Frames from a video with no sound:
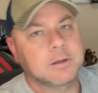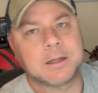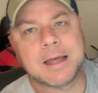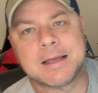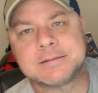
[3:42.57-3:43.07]

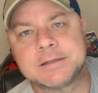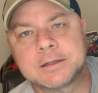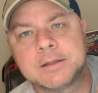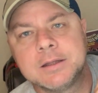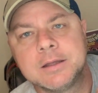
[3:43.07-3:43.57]
Classic.
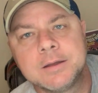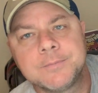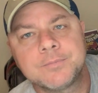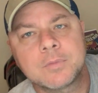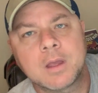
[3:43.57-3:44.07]

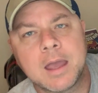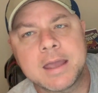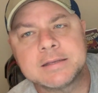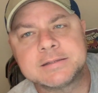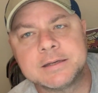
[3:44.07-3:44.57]

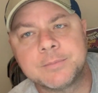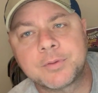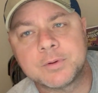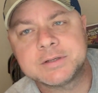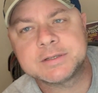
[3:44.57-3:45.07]
ASM
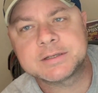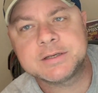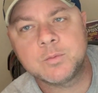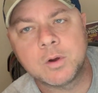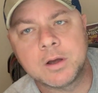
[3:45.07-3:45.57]

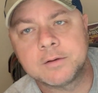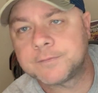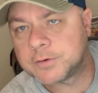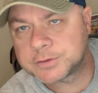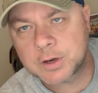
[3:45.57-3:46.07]
361,
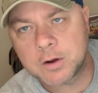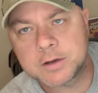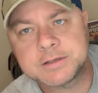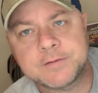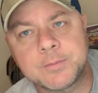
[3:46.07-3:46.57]
First
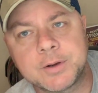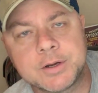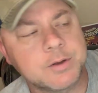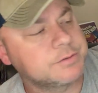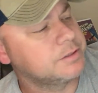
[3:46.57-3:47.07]
Carnage. Everybody
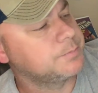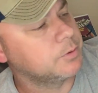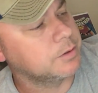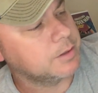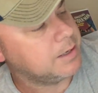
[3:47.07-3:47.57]
knows this
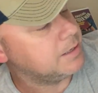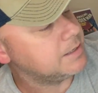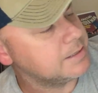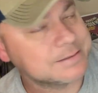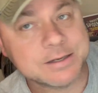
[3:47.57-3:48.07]
book. It
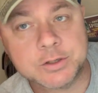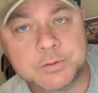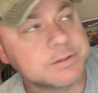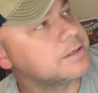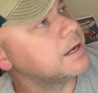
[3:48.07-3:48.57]
is a
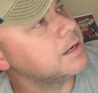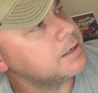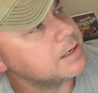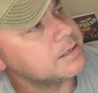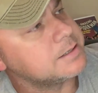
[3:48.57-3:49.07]
newsstand.
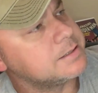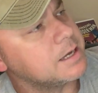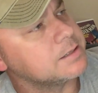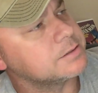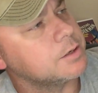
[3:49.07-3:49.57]
It
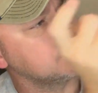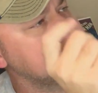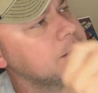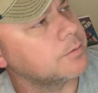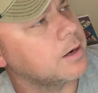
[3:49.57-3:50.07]
does
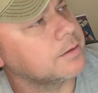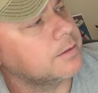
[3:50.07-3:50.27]
notate it right